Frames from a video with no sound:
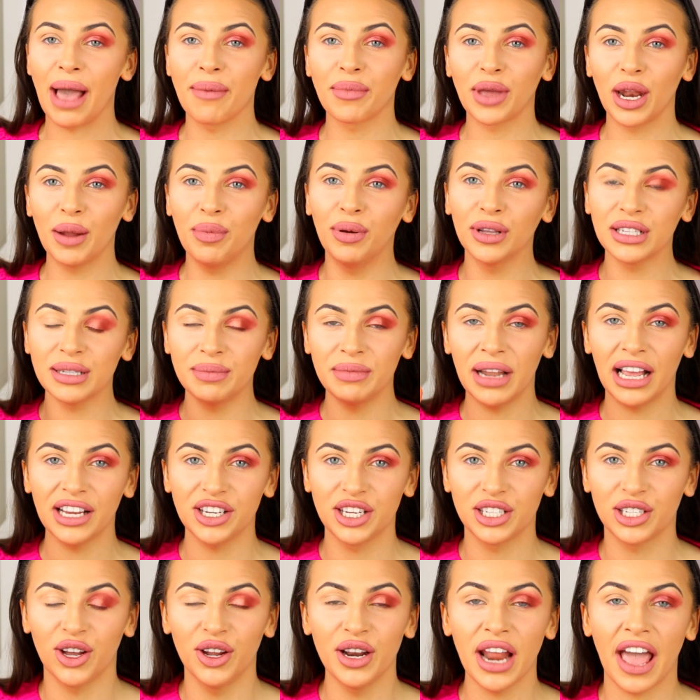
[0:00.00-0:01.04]
I'm going to put some
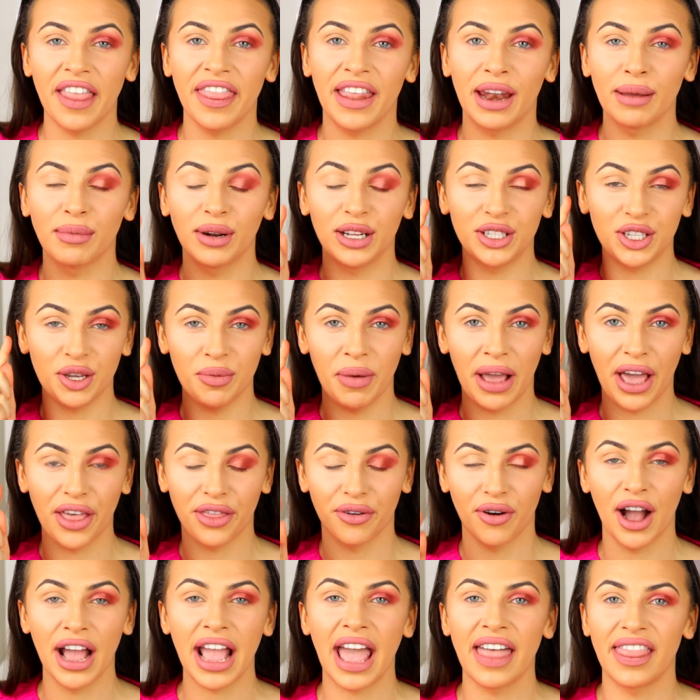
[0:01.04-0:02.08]
lashes on and then I'm going to do my
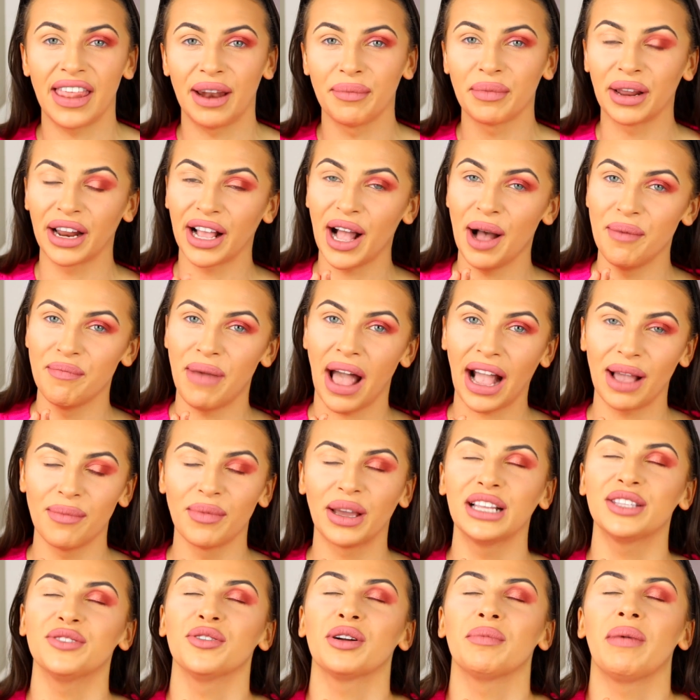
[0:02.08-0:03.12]
other eye and then I'm going to come back and we're
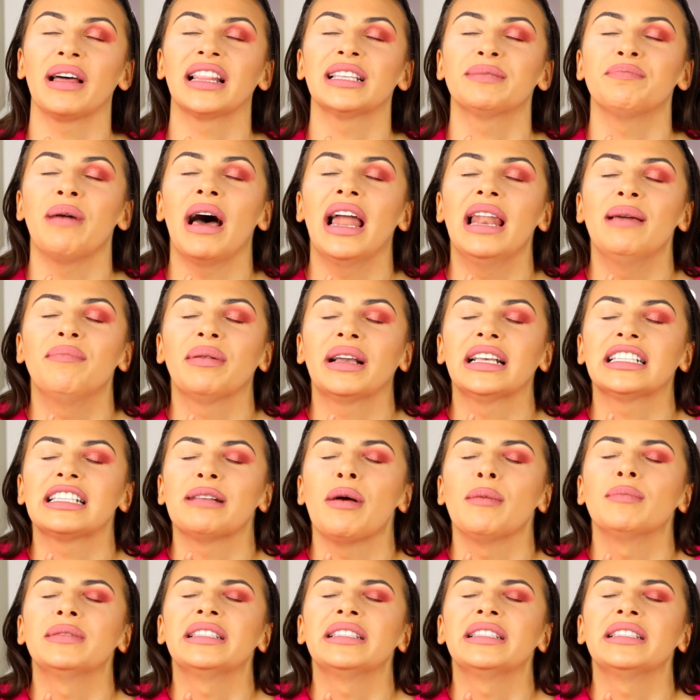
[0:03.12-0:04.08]
going to talk about this palette because